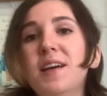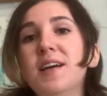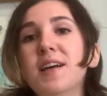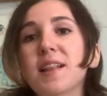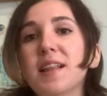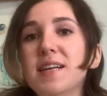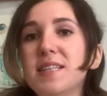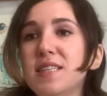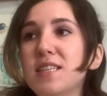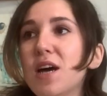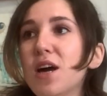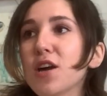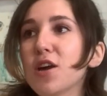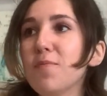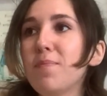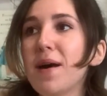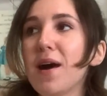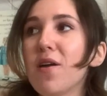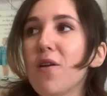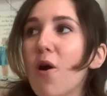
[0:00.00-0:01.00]
Let's talk
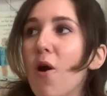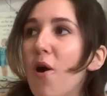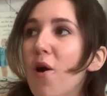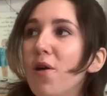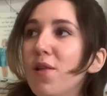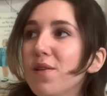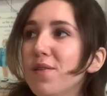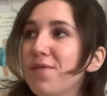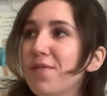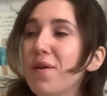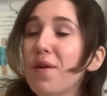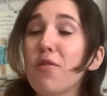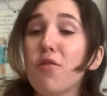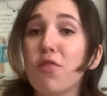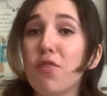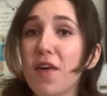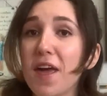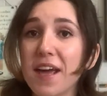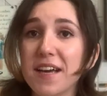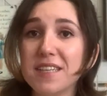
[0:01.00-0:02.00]
about all
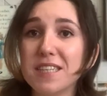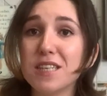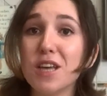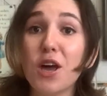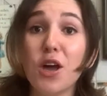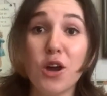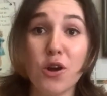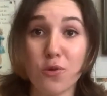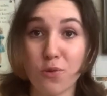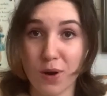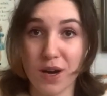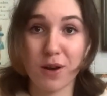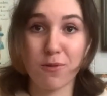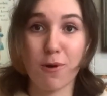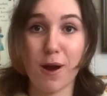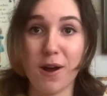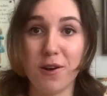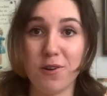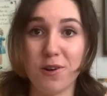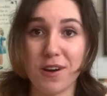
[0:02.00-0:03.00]
things Rick
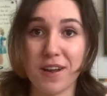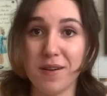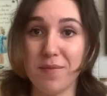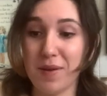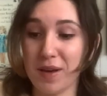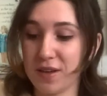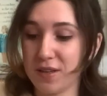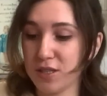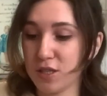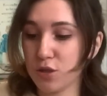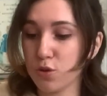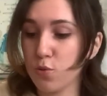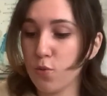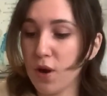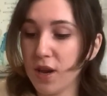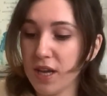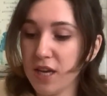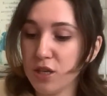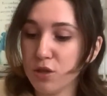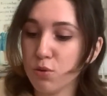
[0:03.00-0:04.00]
Riordan because
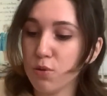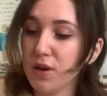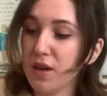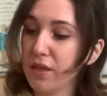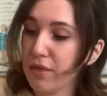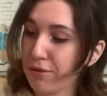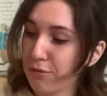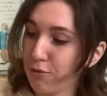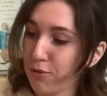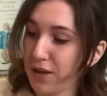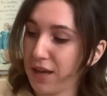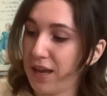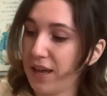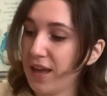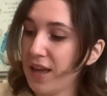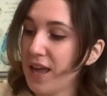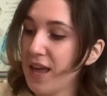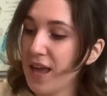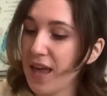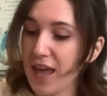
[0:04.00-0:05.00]
2023
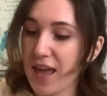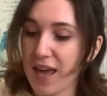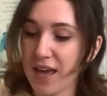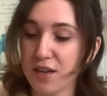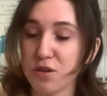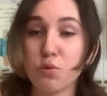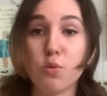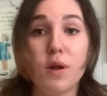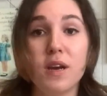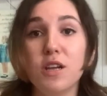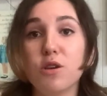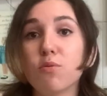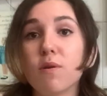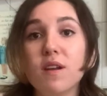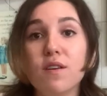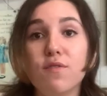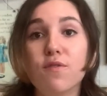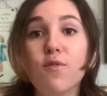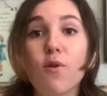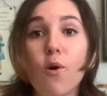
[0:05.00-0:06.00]
and
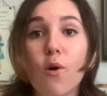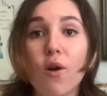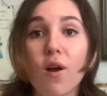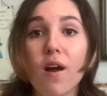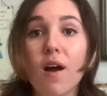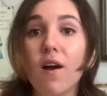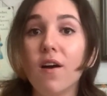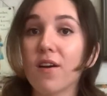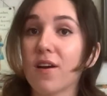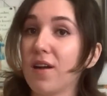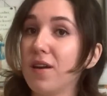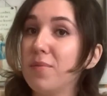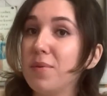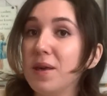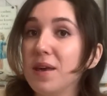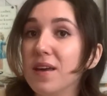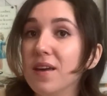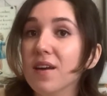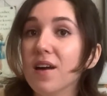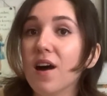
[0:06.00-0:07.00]
2024 are gonna
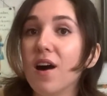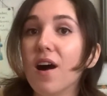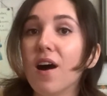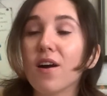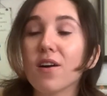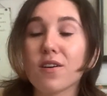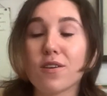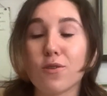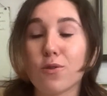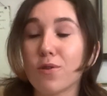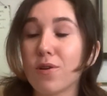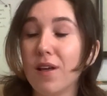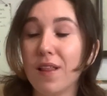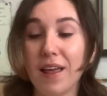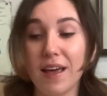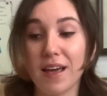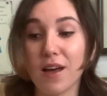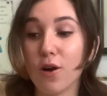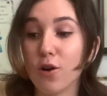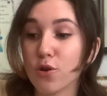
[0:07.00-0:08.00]
be
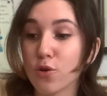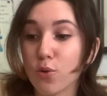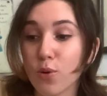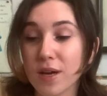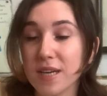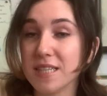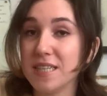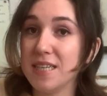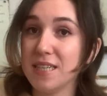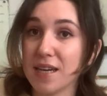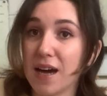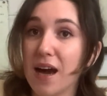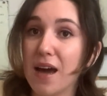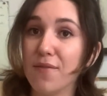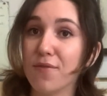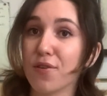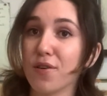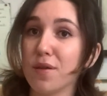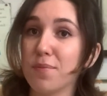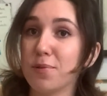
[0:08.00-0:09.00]
like a crazy time
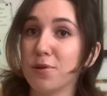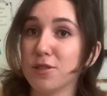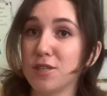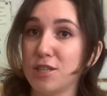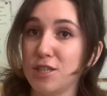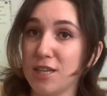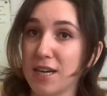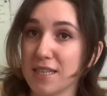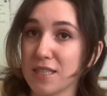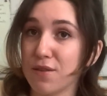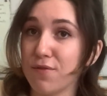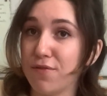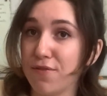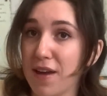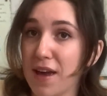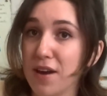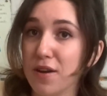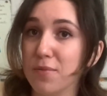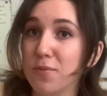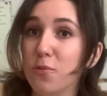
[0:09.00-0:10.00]
for the Percy Jackson
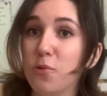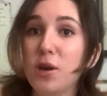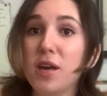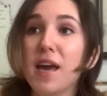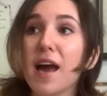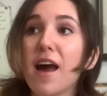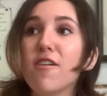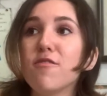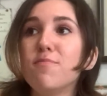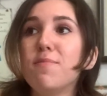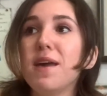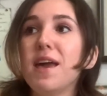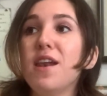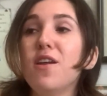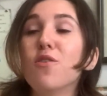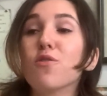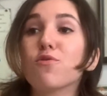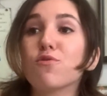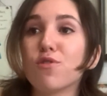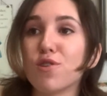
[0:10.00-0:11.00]
fan. We have
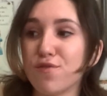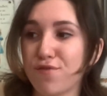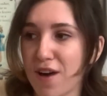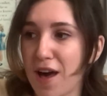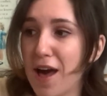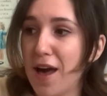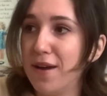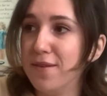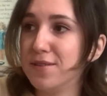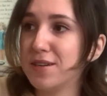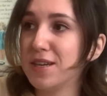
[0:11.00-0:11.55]
been revived.